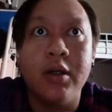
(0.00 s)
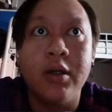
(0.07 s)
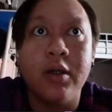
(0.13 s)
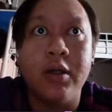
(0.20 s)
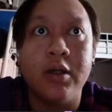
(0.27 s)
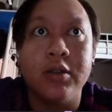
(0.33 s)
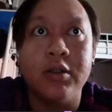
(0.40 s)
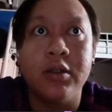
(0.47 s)

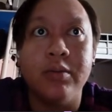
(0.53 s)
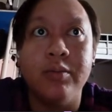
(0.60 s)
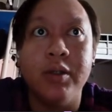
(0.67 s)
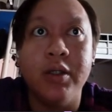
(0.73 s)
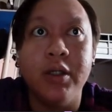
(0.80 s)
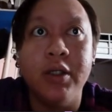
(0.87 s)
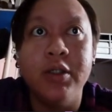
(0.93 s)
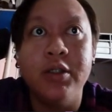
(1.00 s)
customer
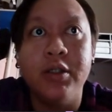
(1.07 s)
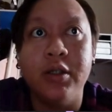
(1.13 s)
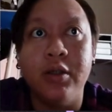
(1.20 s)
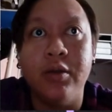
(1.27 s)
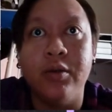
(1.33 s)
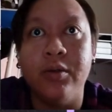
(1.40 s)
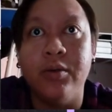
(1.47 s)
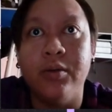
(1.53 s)
needs
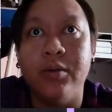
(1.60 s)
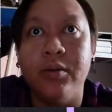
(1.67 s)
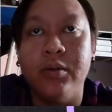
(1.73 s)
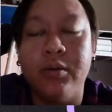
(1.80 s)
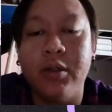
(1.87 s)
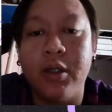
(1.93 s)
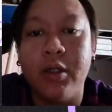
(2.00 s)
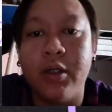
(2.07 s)
into
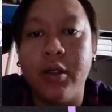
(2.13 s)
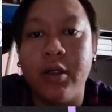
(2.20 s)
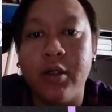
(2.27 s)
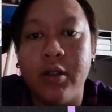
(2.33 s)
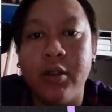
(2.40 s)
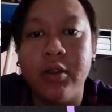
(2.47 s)
technical